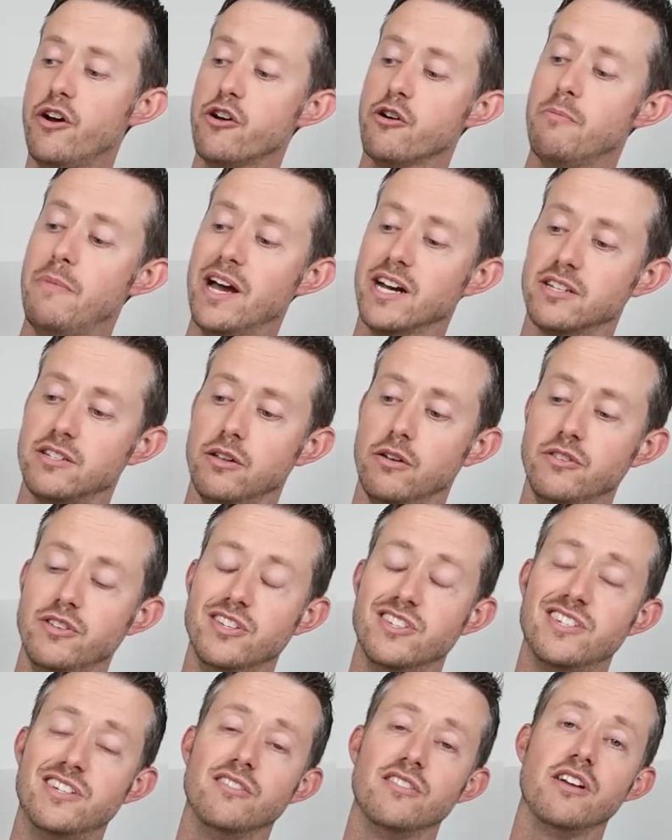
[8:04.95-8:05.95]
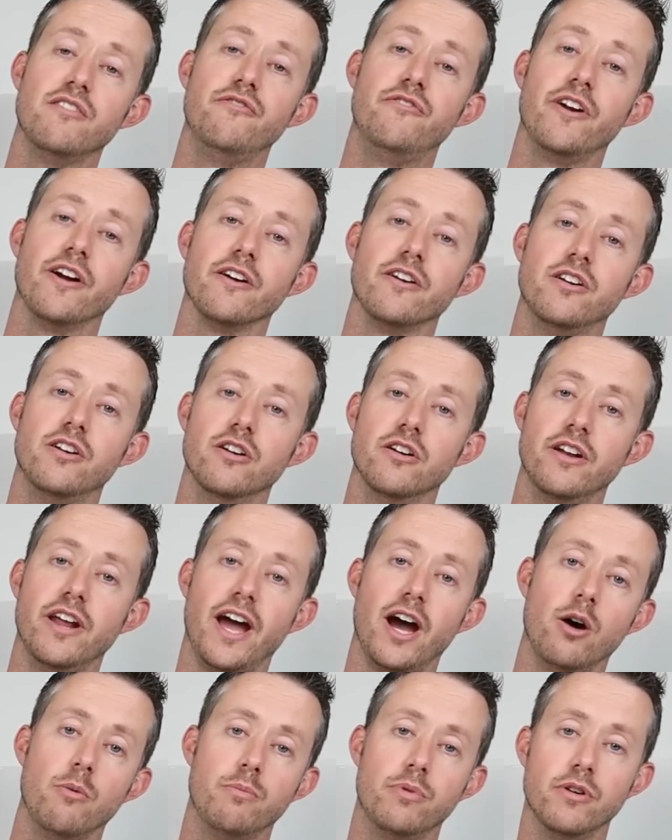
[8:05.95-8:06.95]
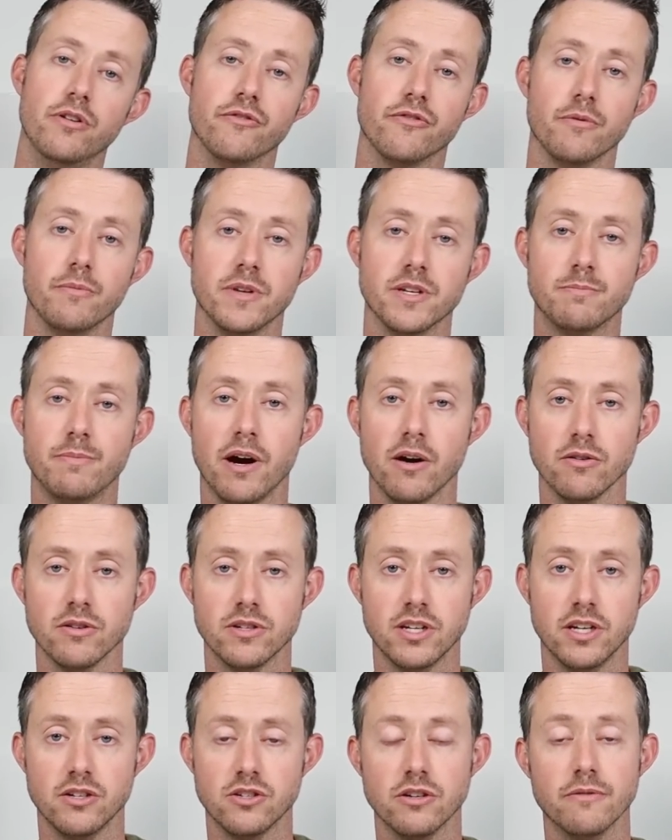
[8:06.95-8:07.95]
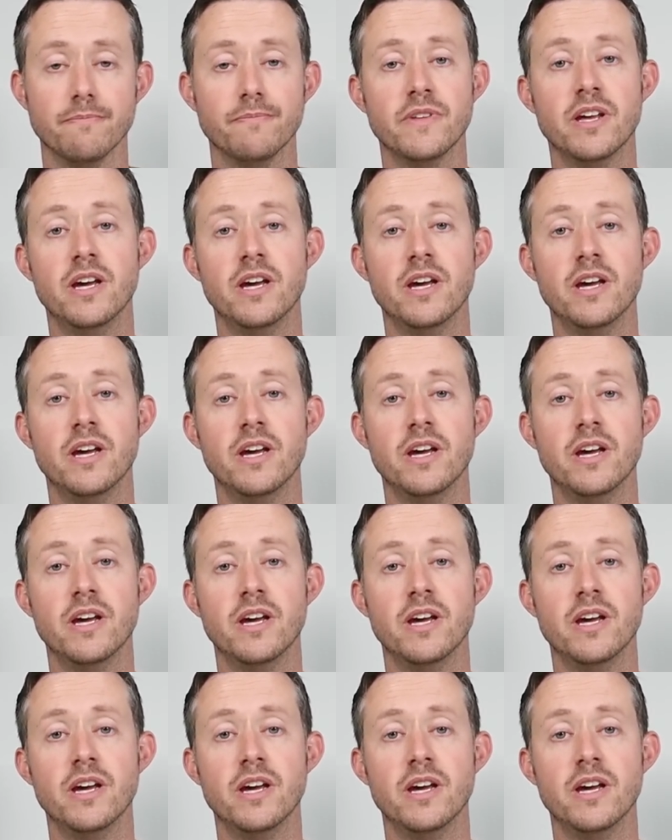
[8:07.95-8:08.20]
under max load, you still get very good output from this power station.